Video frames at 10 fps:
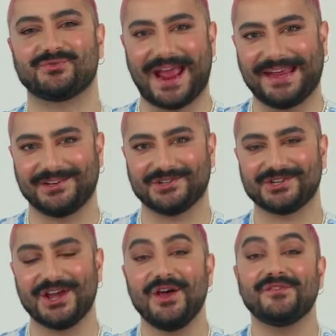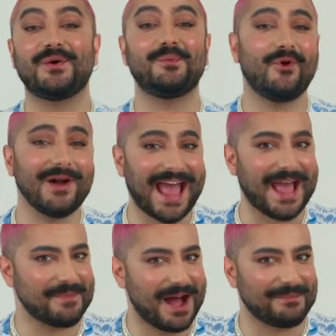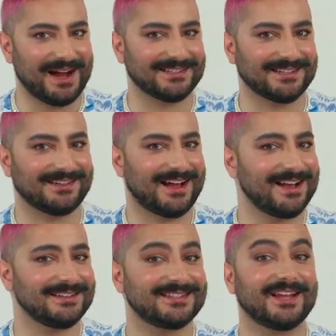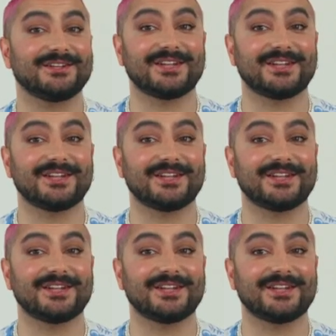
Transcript: range. For more Kmart Masterclass,